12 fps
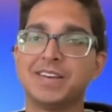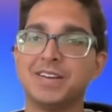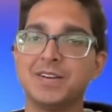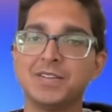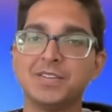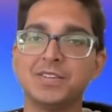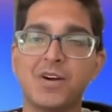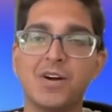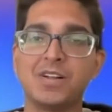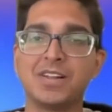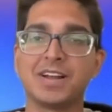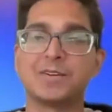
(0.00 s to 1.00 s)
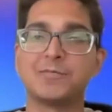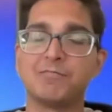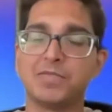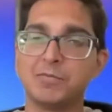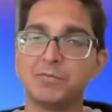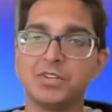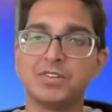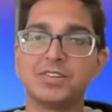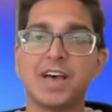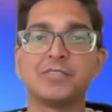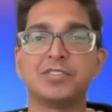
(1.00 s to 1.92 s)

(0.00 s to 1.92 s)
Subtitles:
These are all like, we just have